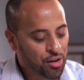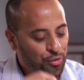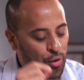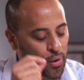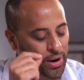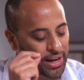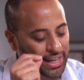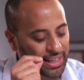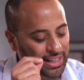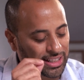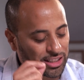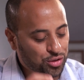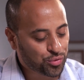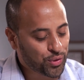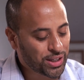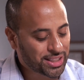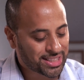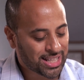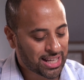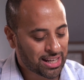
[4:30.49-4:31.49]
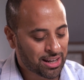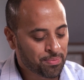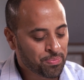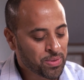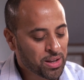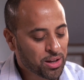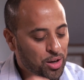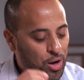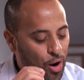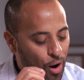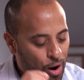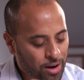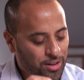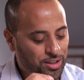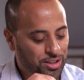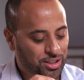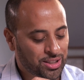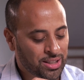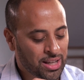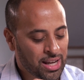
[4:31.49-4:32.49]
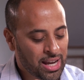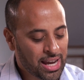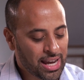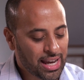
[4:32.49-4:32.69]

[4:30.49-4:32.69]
For it is written, Curse